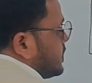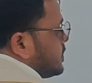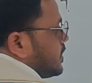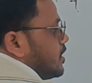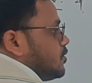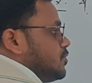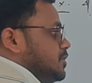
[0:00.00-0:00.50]
P is
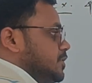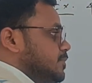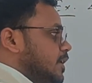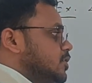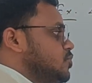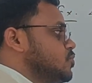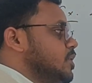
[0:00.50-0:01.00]
equal to T
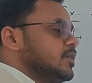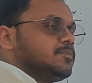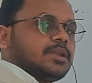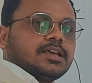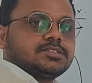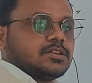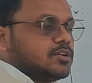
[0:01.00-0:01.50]
by 2r
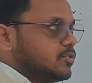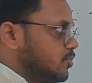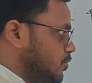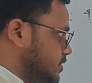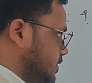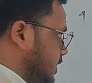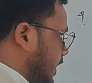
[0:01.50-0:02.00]
plus
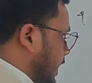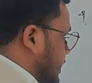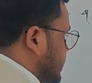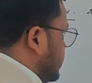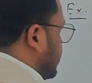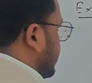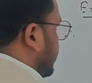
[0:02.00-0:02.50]
rho gh.